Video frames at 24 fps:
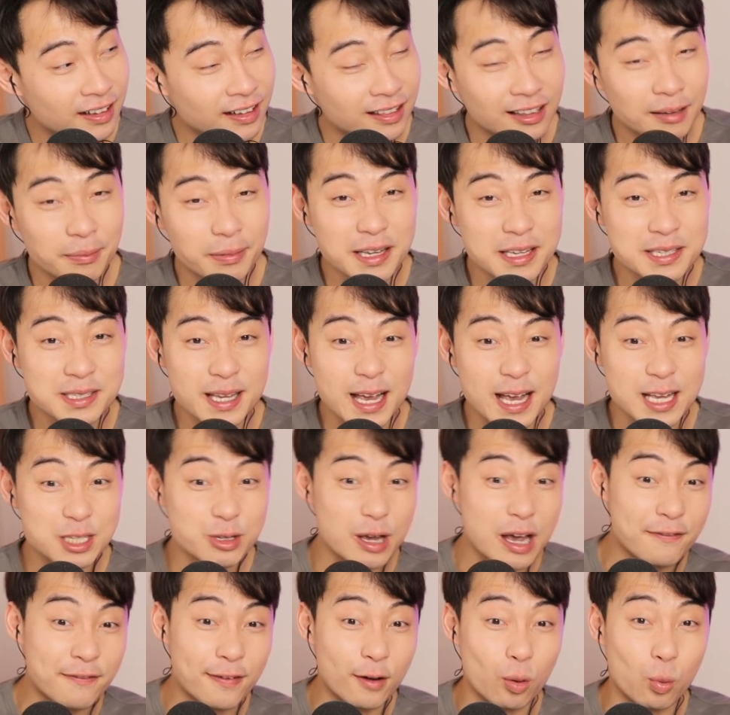Nobody says
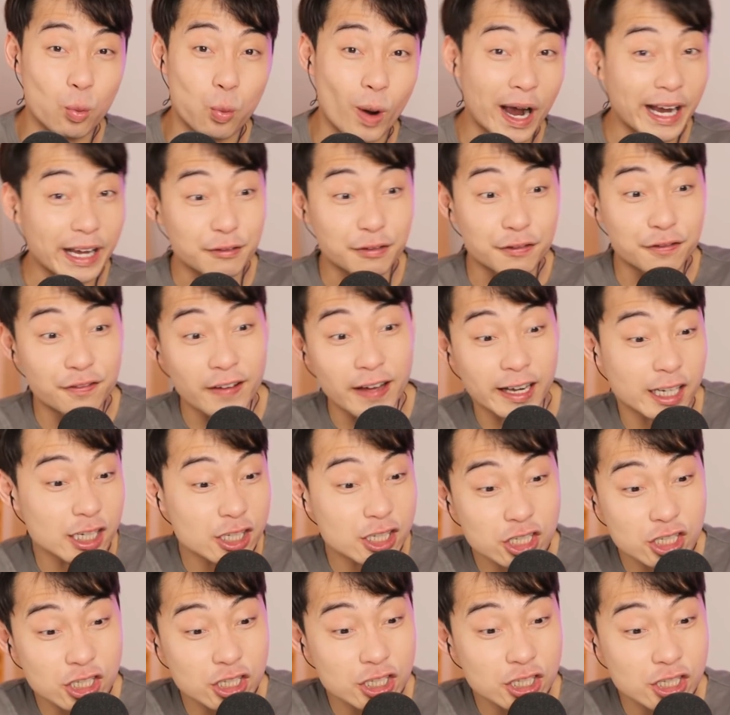you have a white
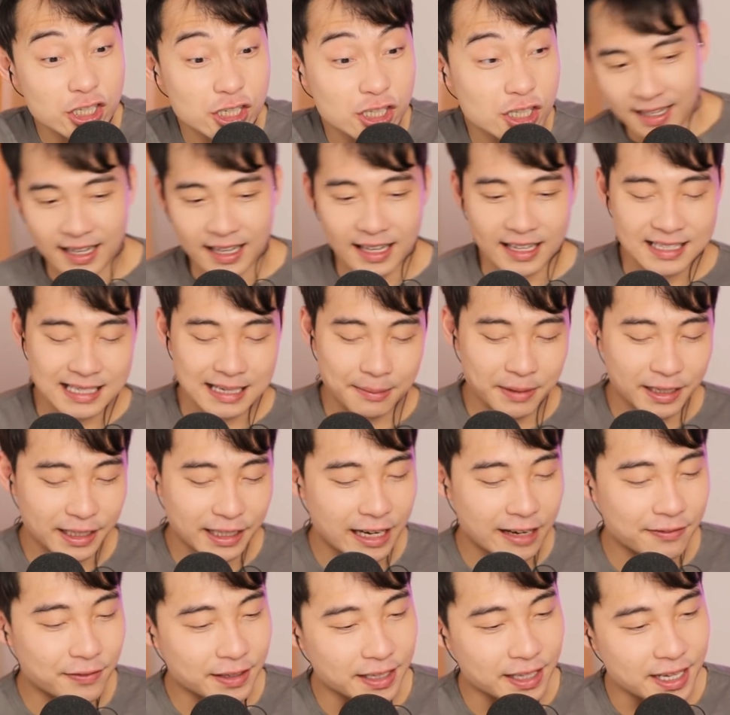fetish. Somebody
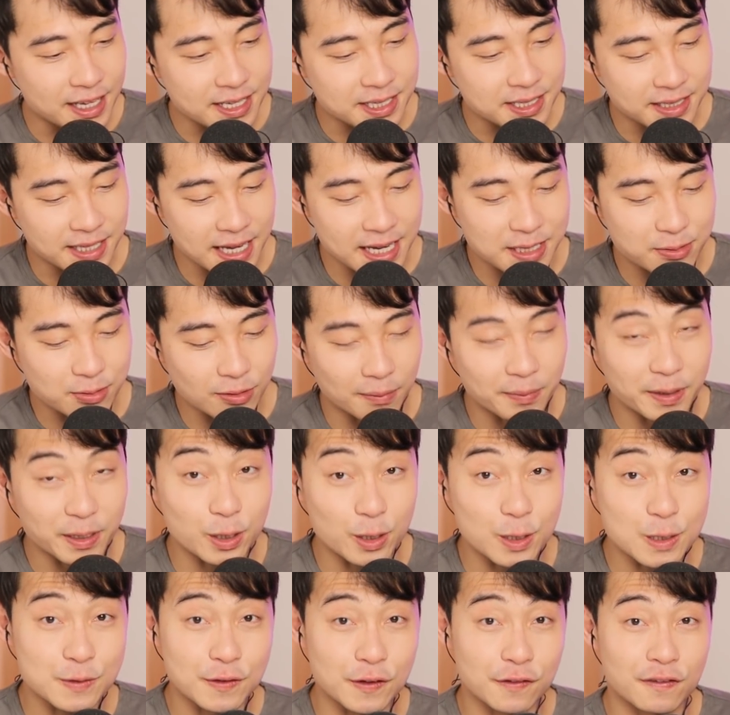gave me this. This will be
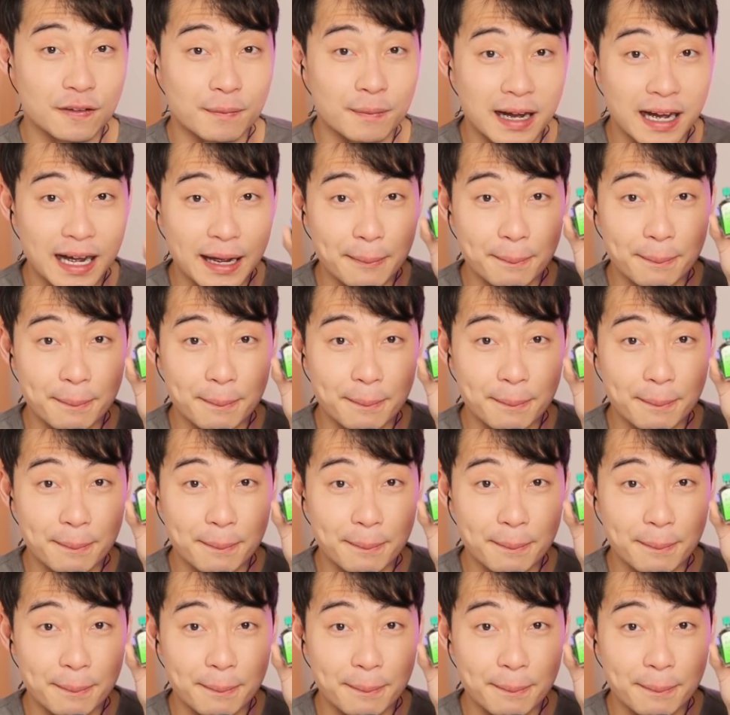useful for my